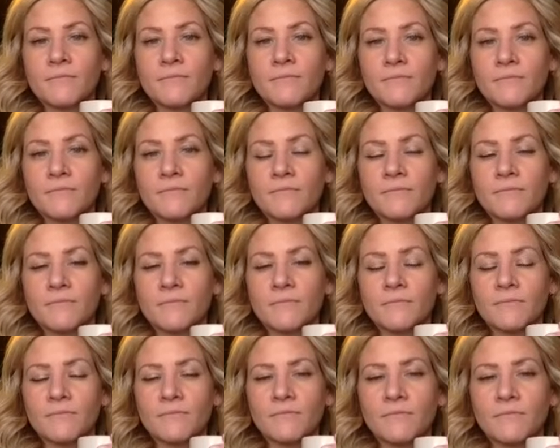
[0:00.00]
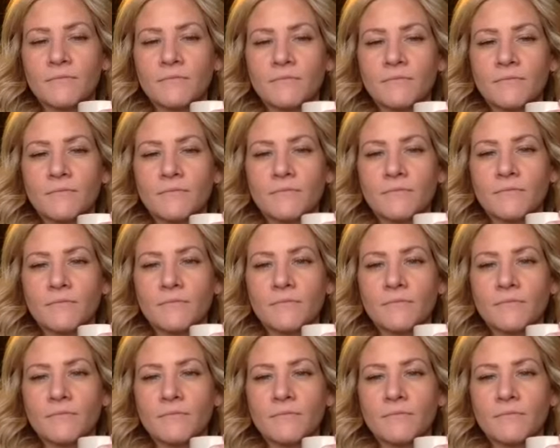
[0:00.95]

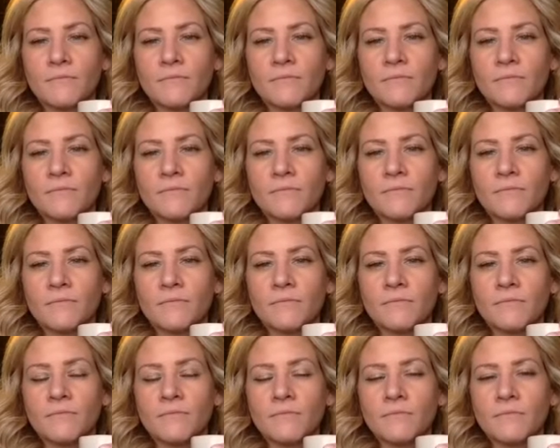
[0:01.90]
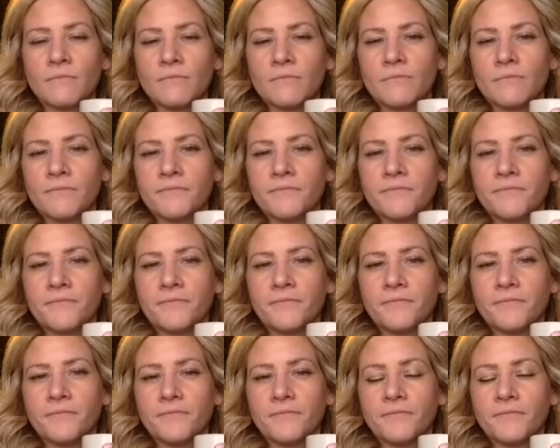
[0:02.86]

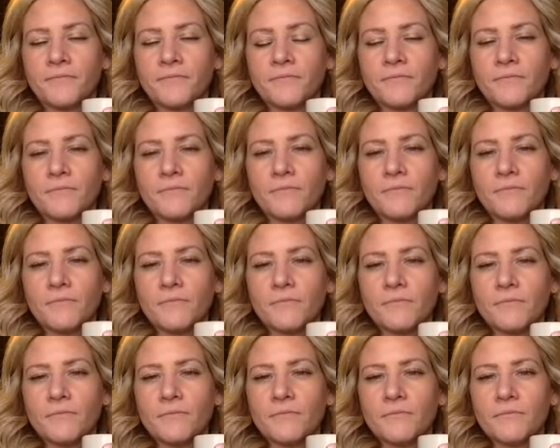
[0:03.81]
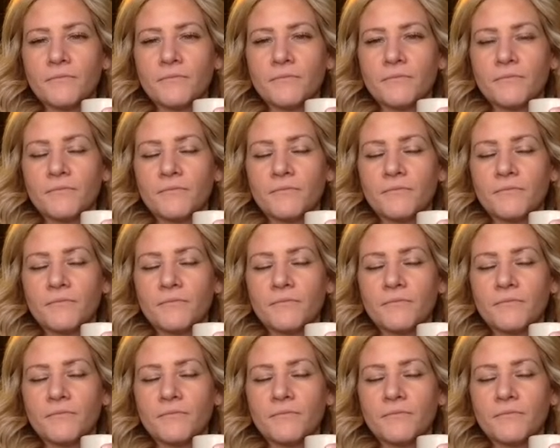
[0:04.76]
No words are spoken by the person on screen.